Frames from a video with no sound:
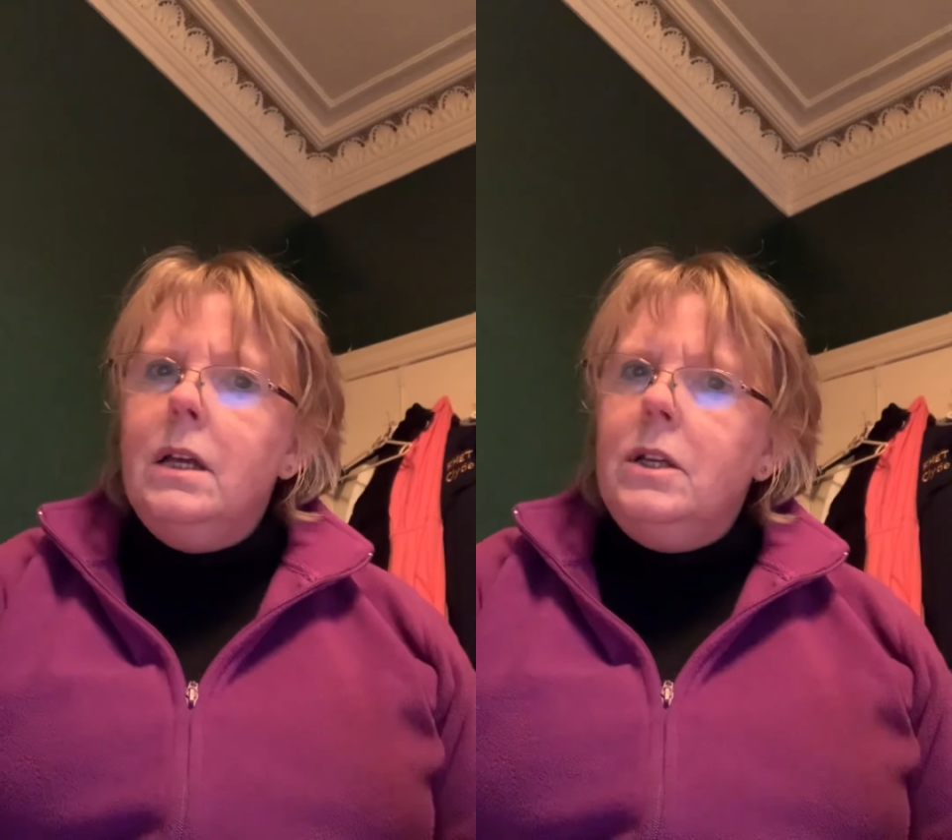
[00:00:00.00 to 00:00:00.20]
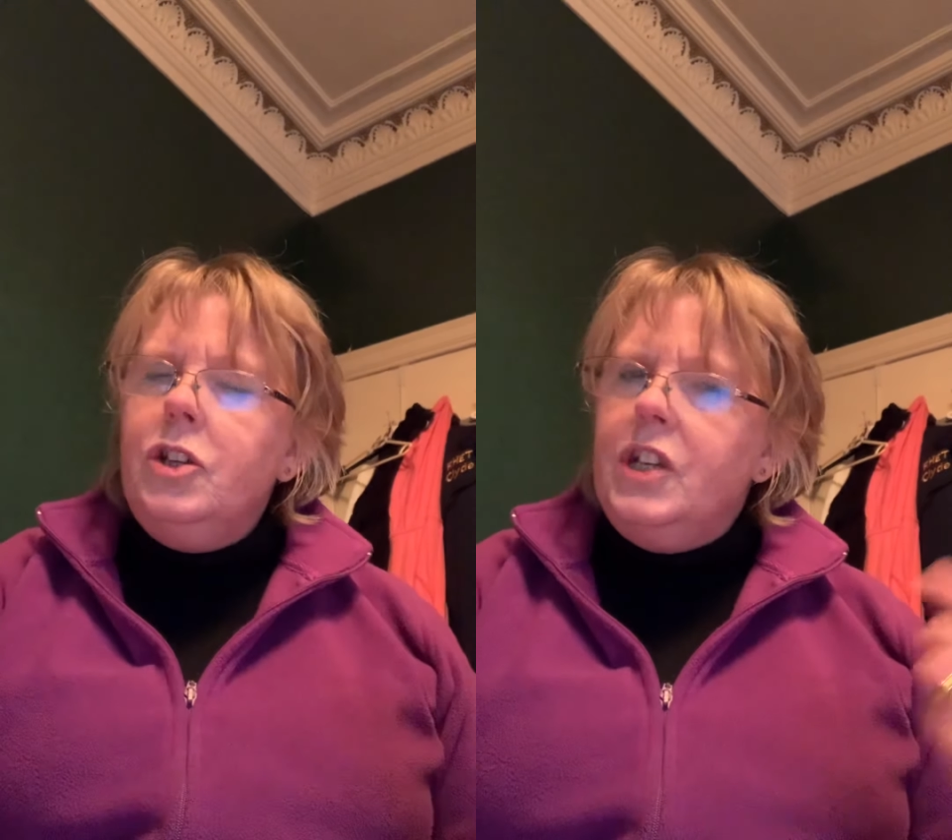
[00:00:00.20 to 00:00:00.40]

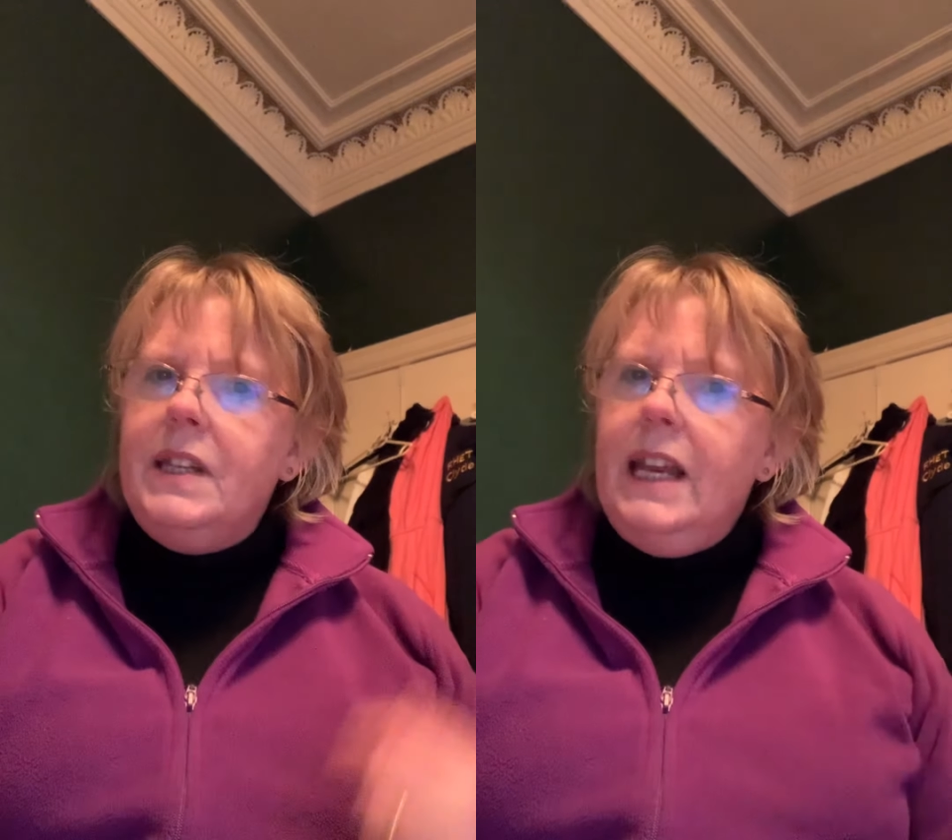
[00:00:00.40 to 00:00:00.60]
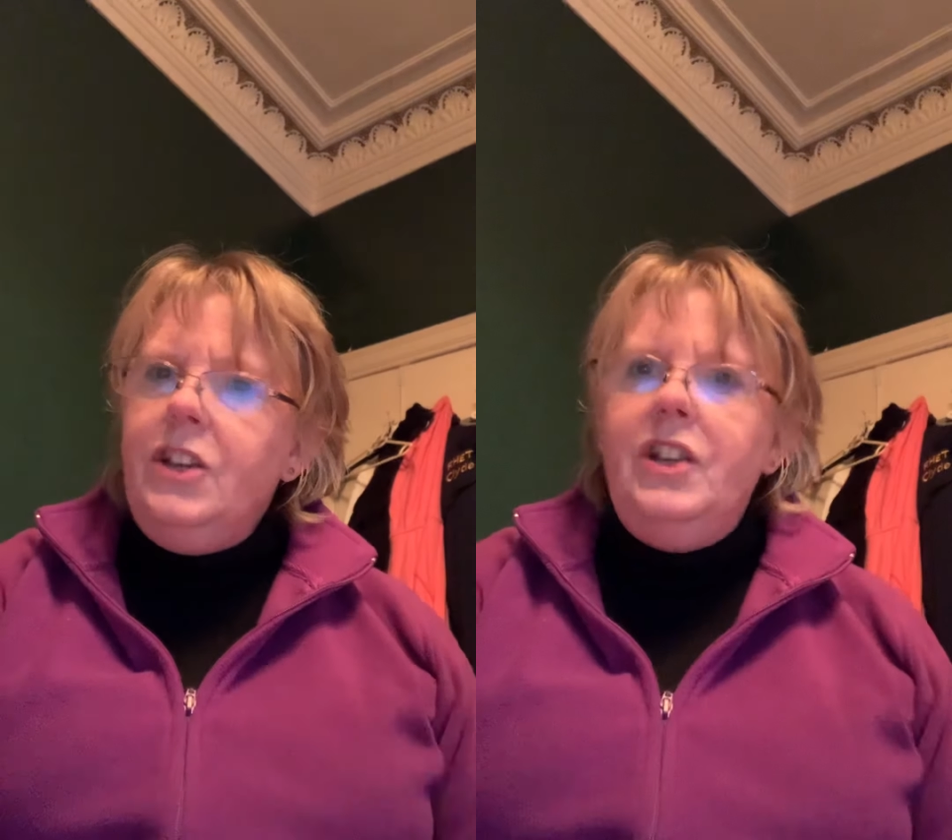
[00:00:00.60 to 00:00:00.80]
She
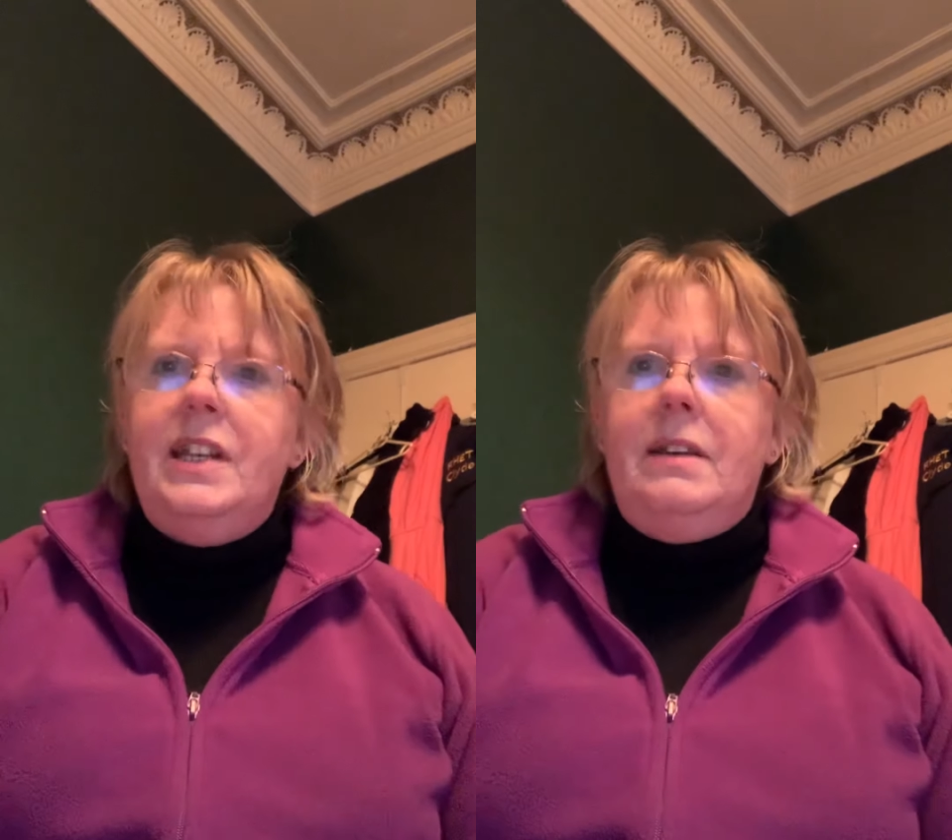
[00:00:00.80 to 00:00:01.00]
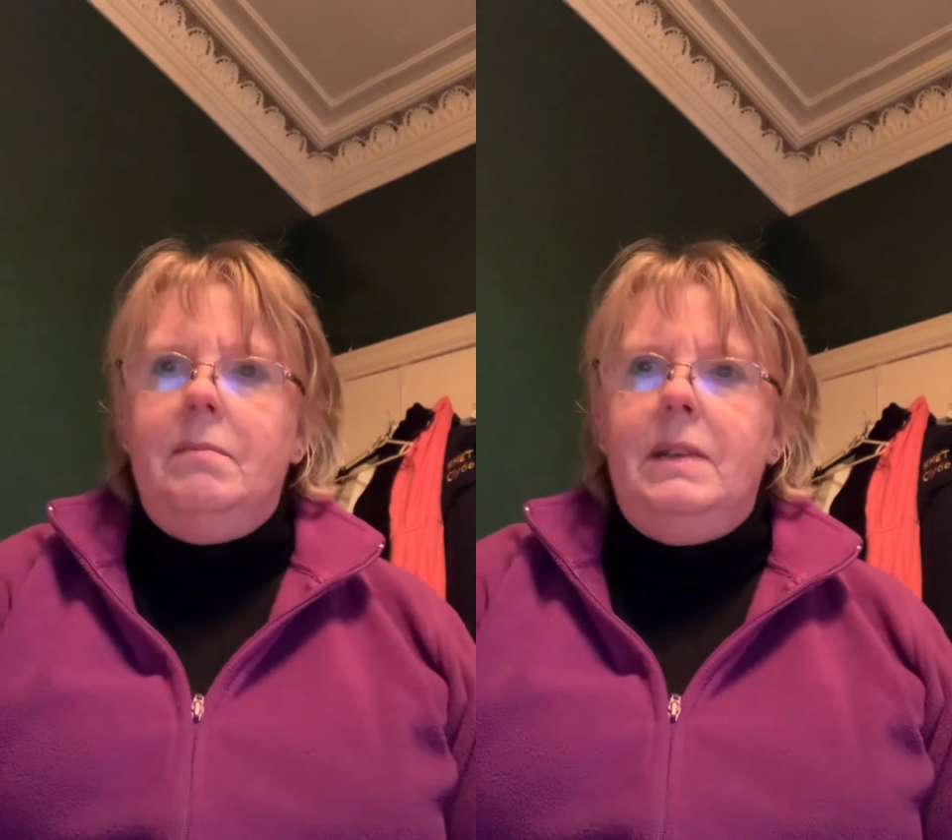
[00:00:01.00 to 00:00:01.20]
said she
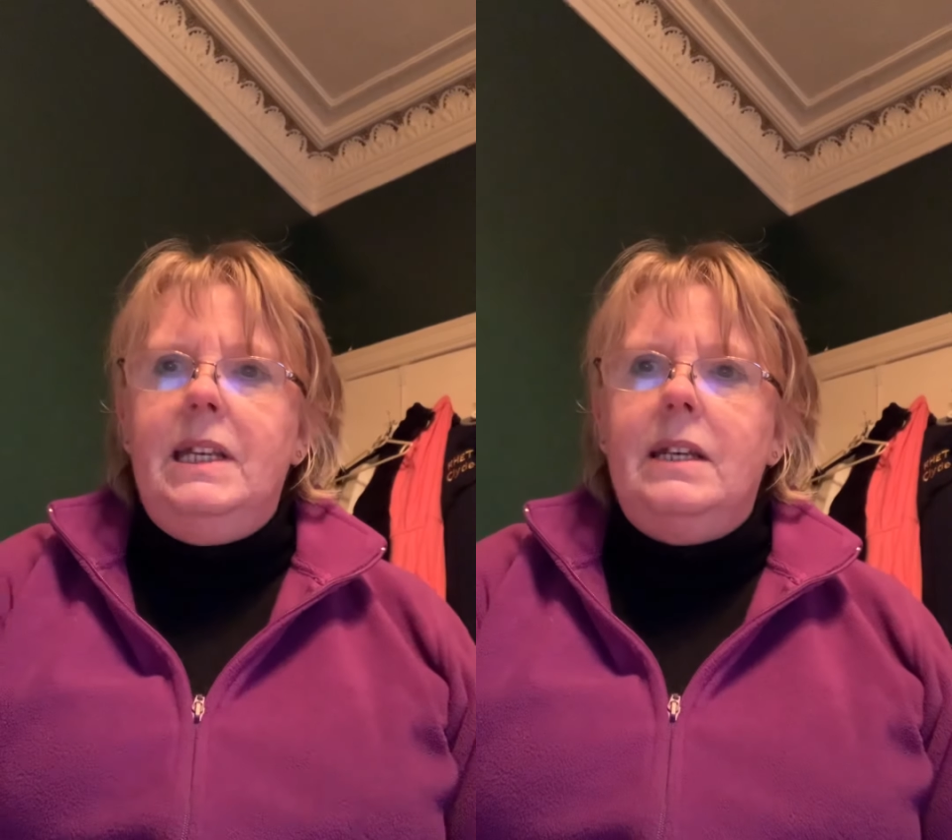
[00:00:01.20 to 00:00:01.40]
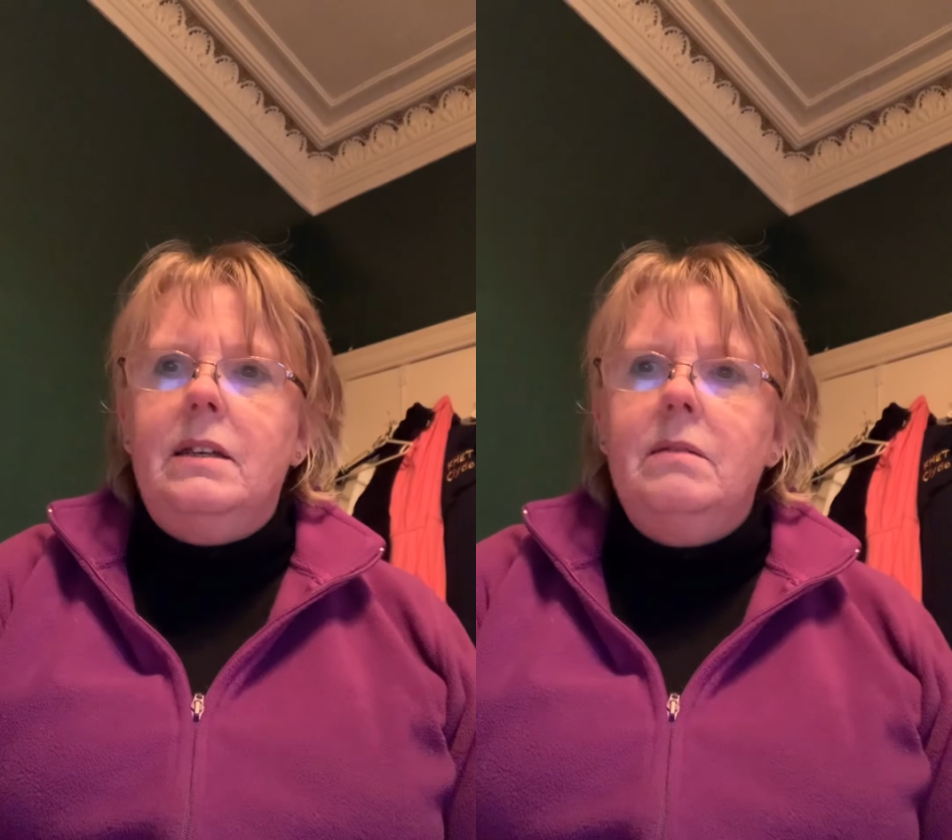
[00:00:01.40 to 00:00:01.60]
didn't mean
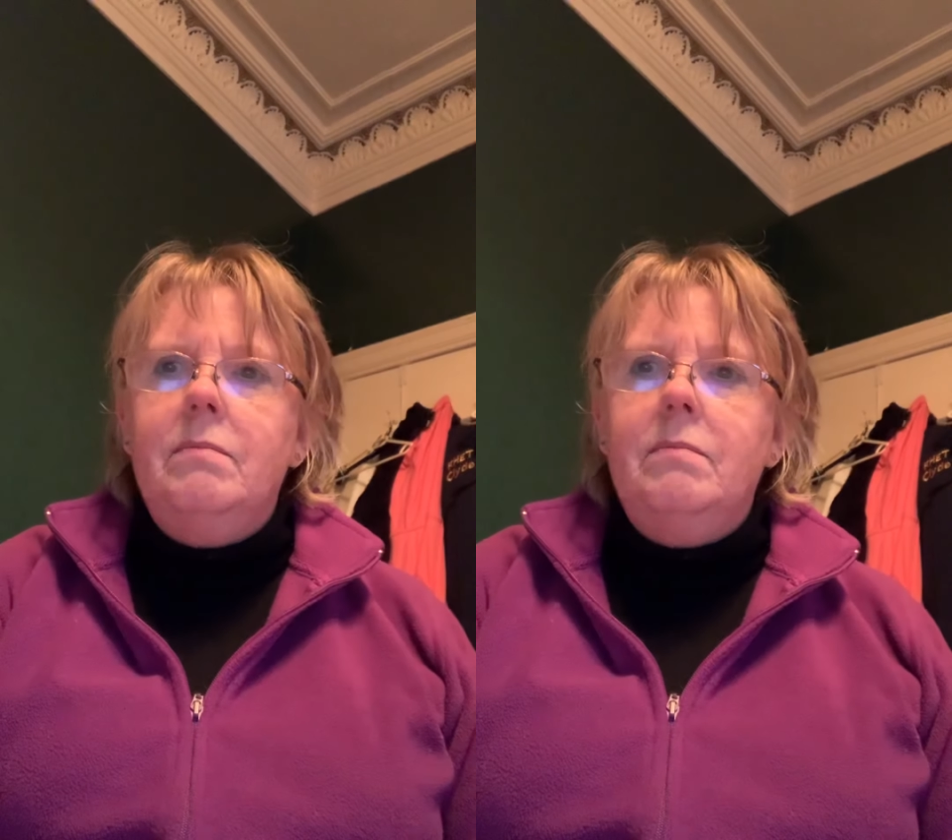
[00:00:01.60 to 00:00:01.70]
it